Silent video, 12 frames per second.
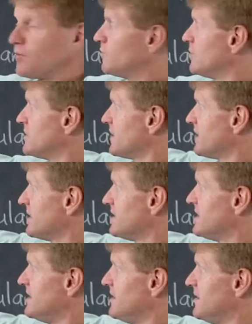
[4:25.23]
we take the
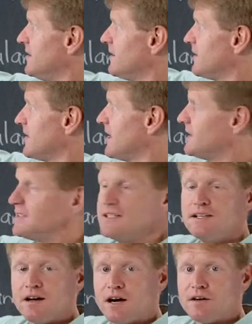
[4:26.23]
T, the
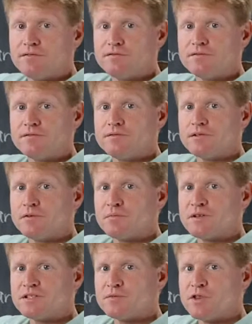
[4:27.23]
AT off and
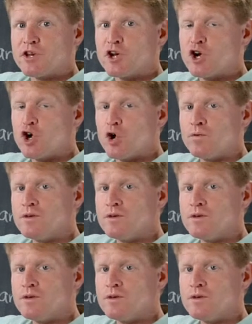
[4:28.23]
replace it with an O.